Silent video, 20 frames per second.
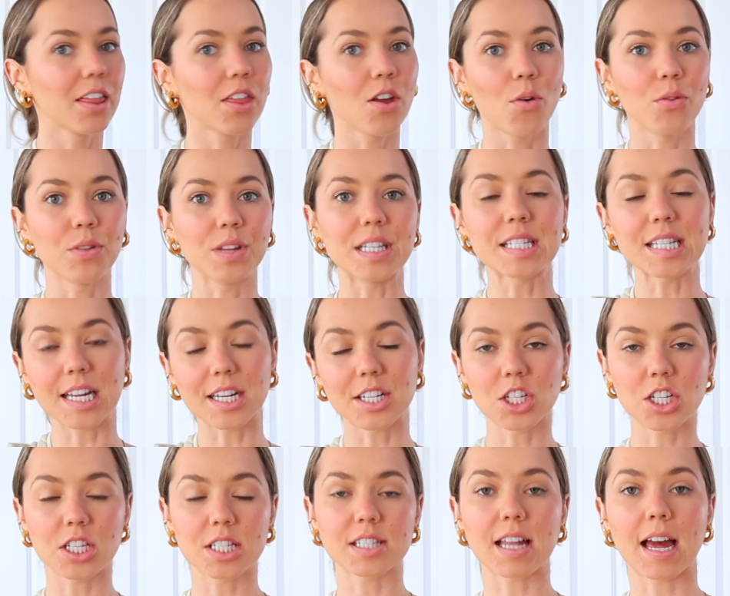The only
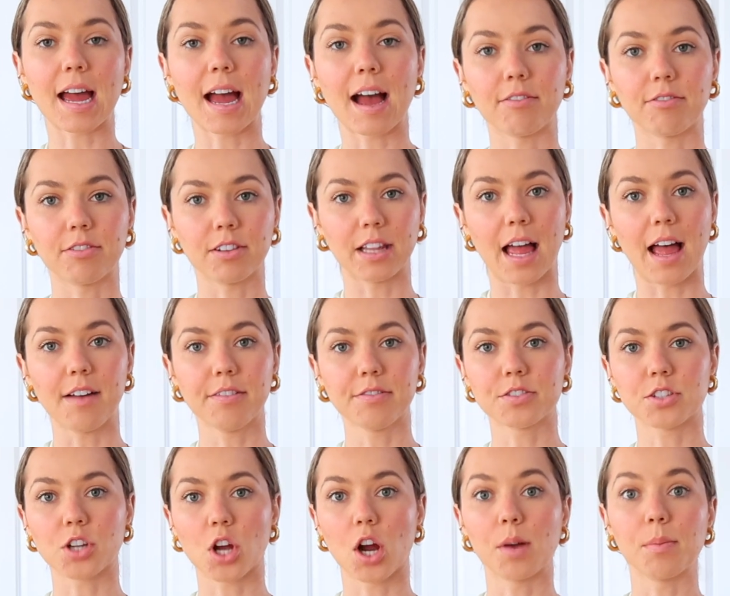sections I have
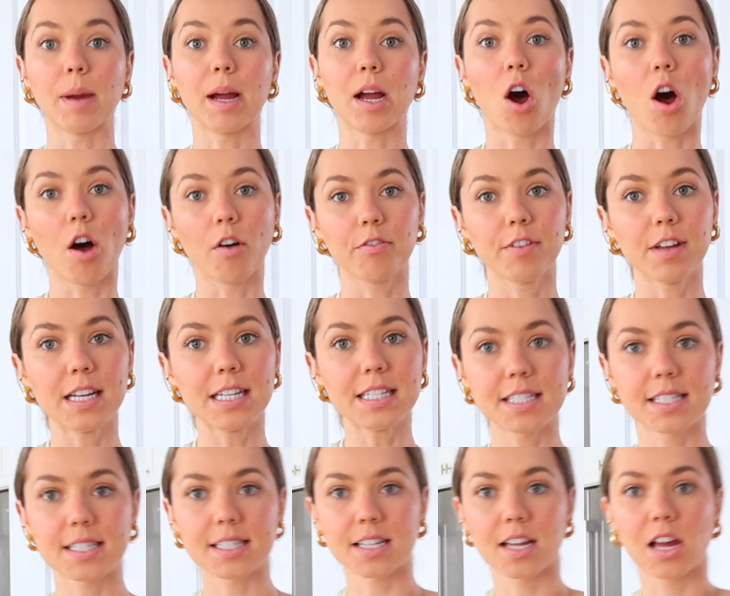left are my
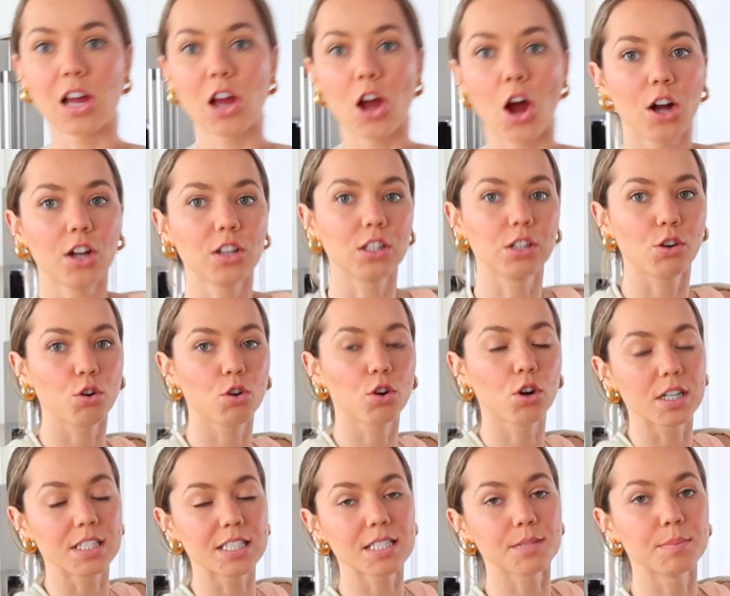office, our little
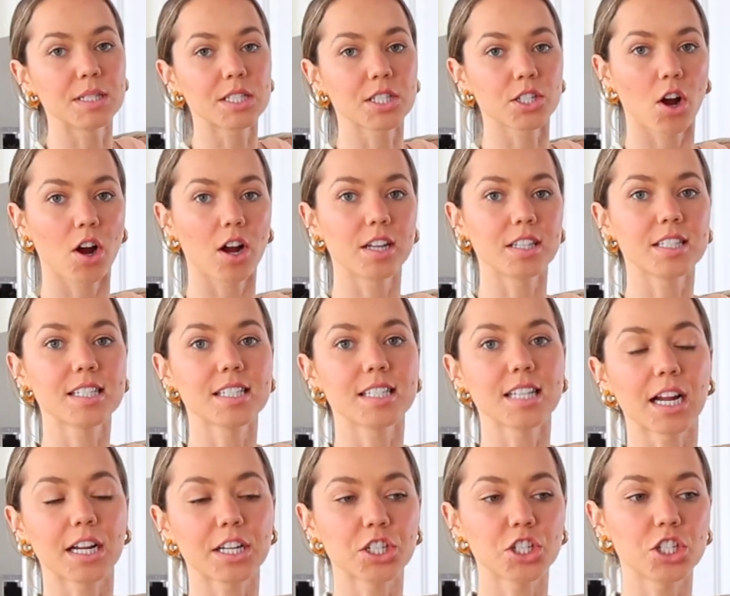Christmas card
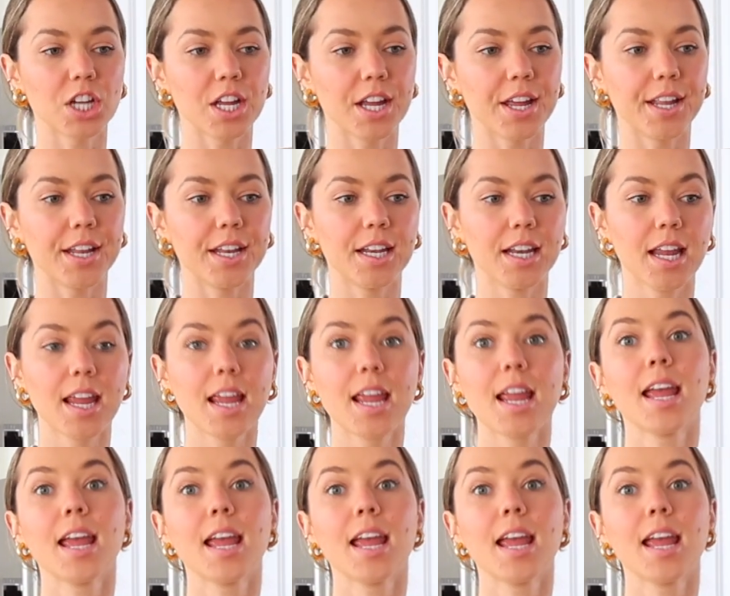section,